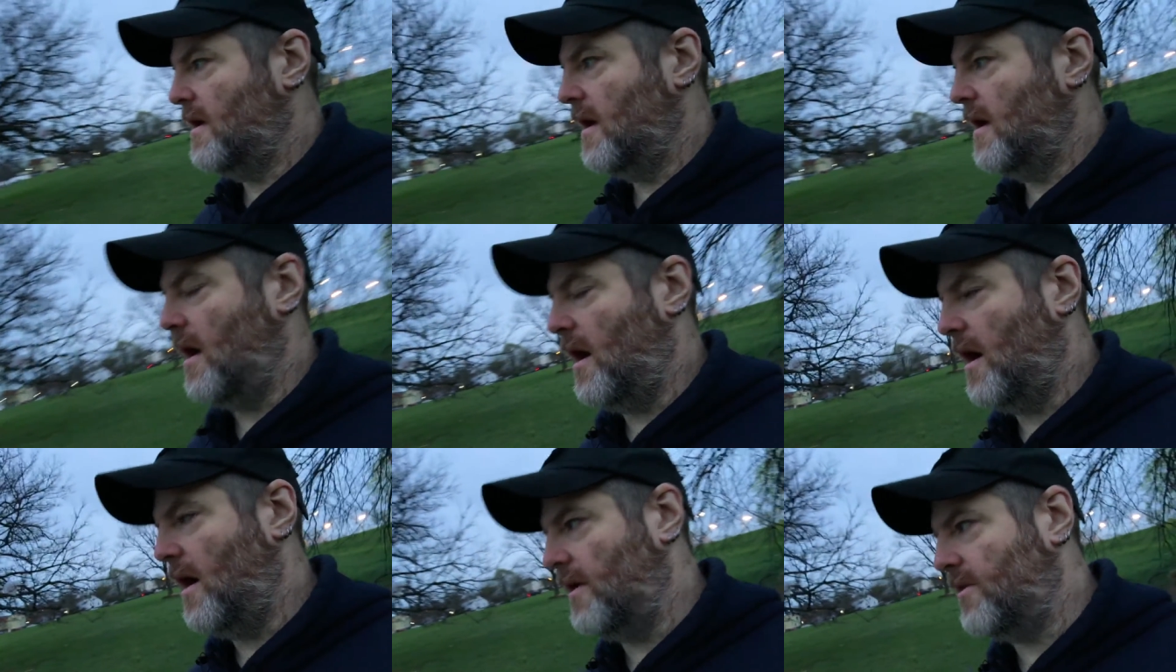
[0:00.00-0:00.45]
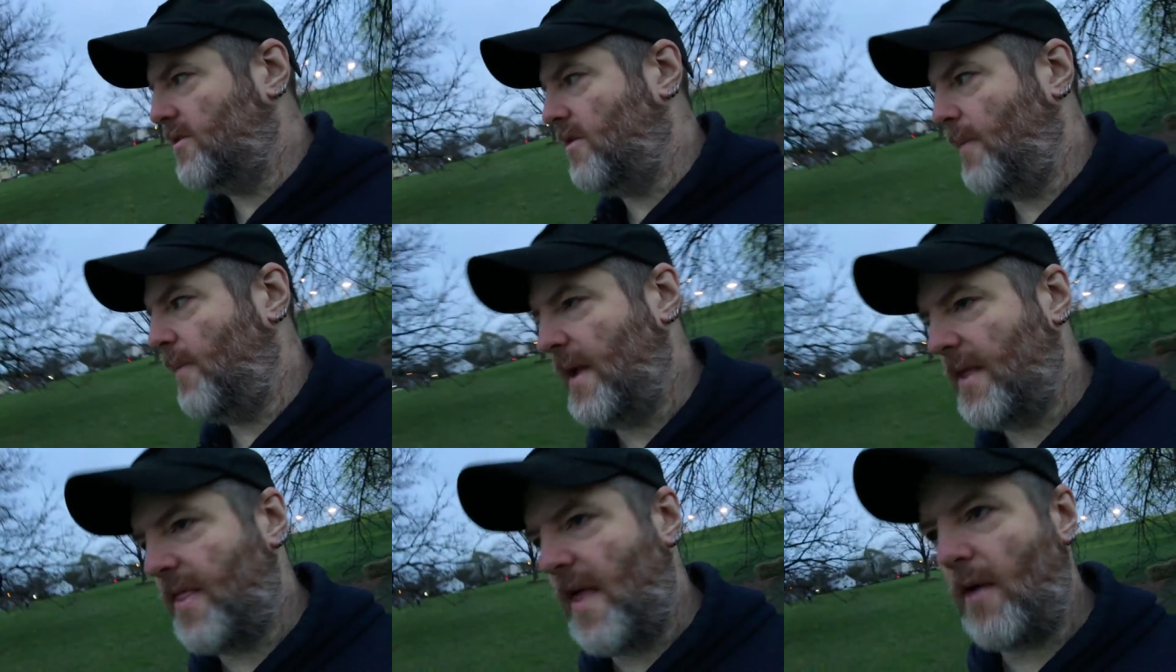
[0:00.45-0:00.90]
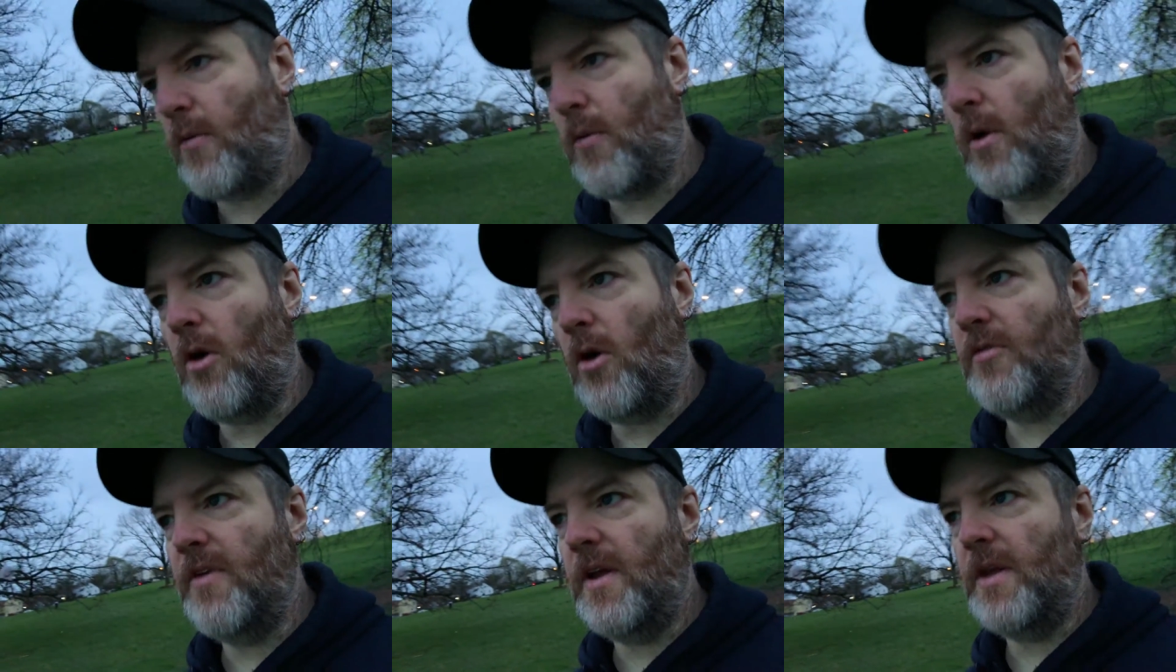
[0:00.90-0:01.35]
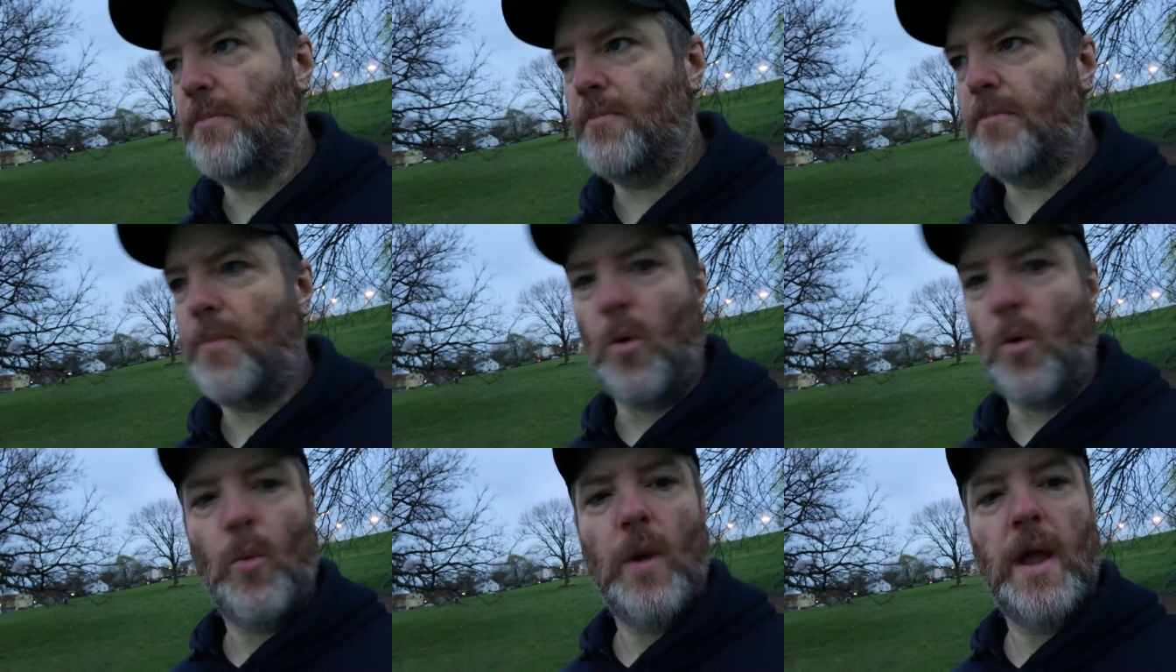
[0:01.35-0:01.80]
uh, to make that relevant,
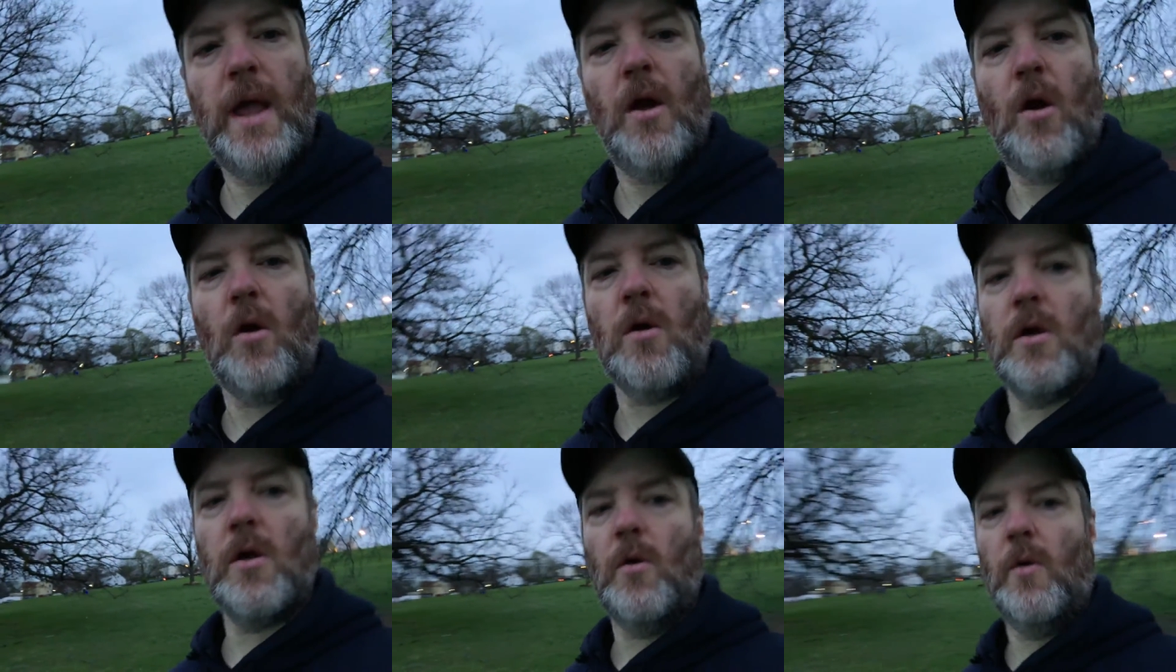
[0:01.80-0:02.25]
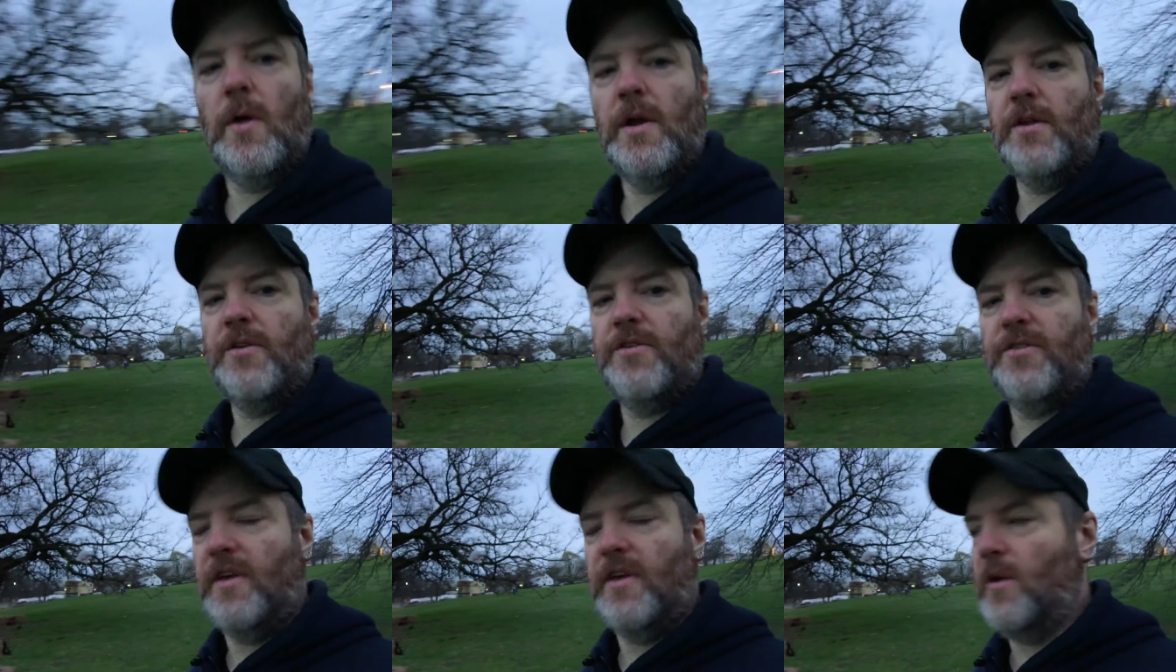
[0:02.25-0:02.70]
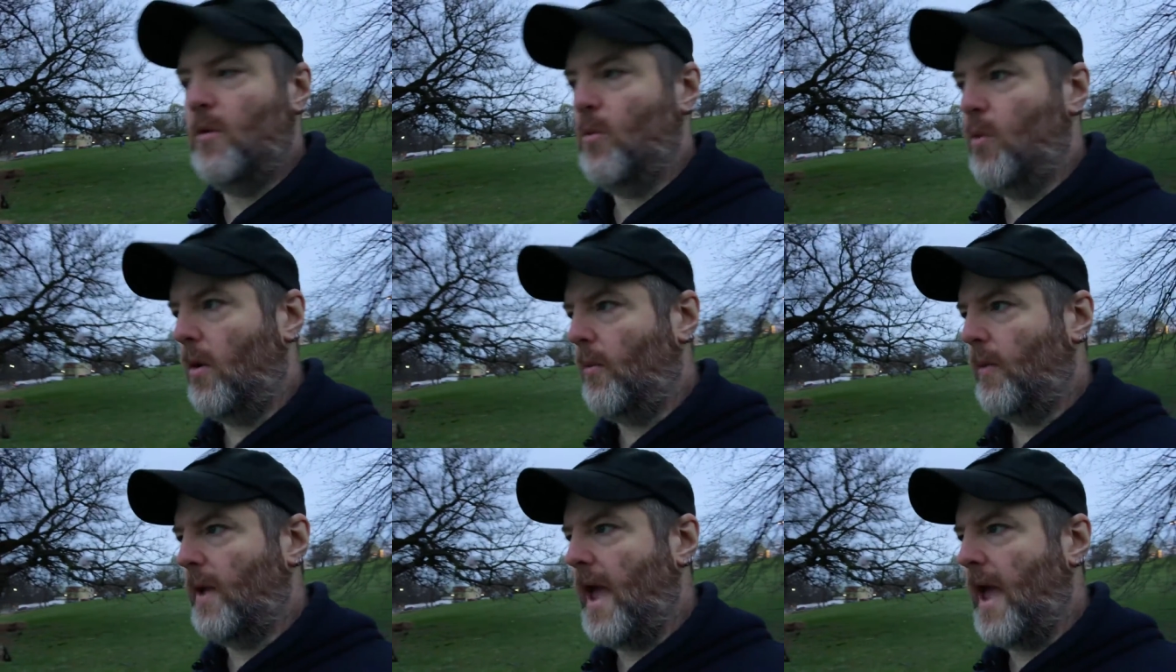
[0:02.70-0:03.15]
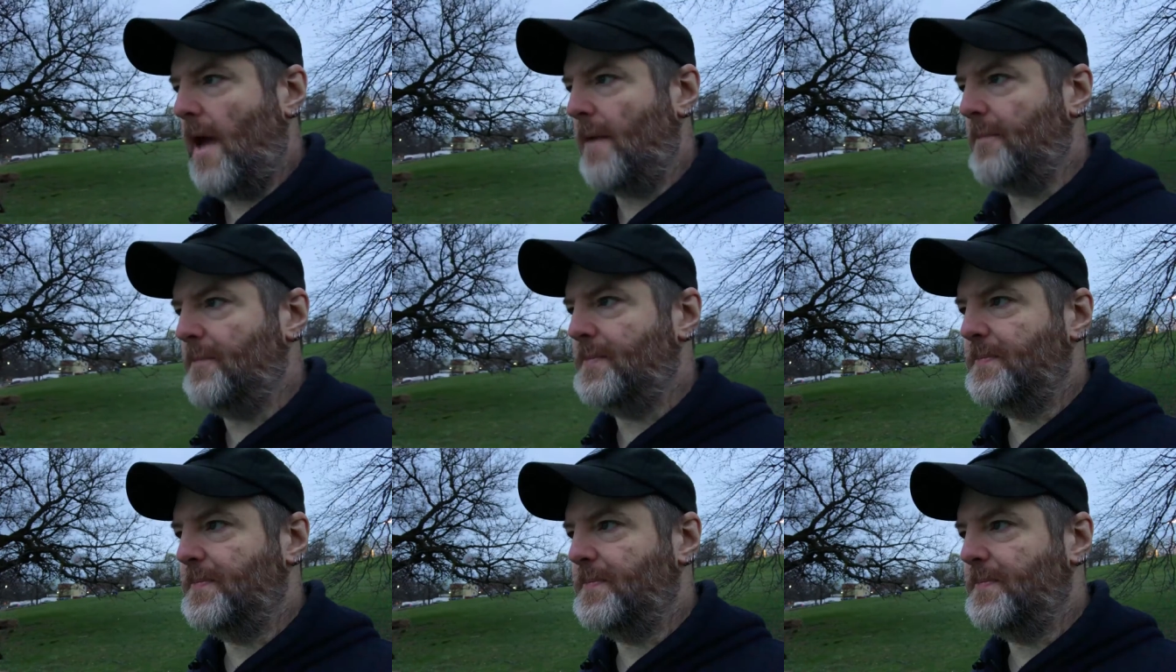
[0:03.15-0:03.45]
but we are going to see what we get.